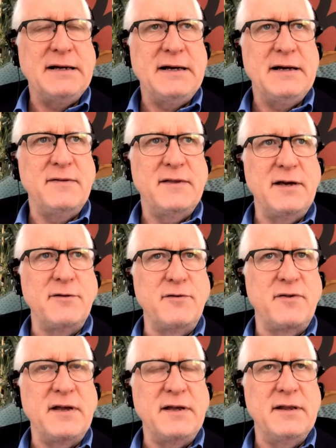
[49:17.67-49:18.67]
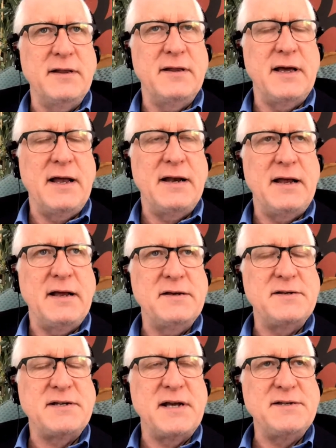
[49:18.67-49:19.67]
Uh, the other thing that
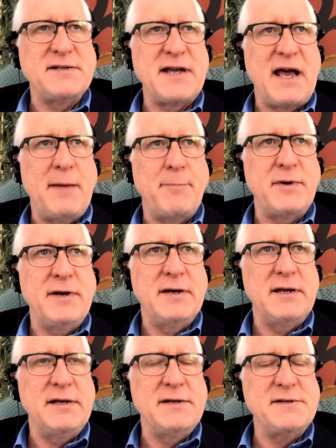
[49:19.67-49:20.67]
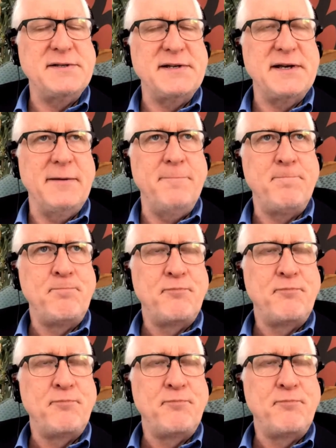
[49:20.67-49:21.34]
tends to happen is um,